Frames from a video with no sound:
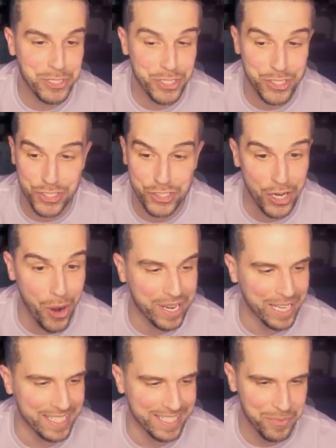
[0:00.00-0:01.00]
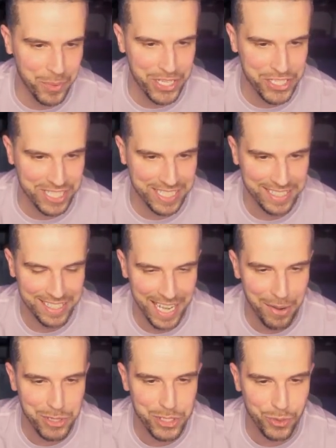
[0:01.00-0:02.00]
I was joking with you.
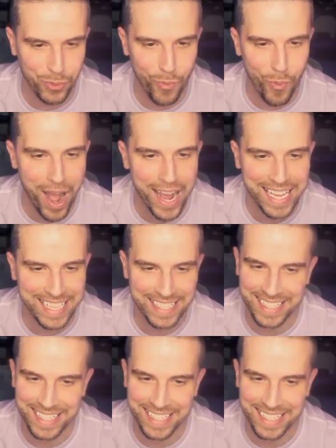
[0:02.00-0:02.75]
I was walking.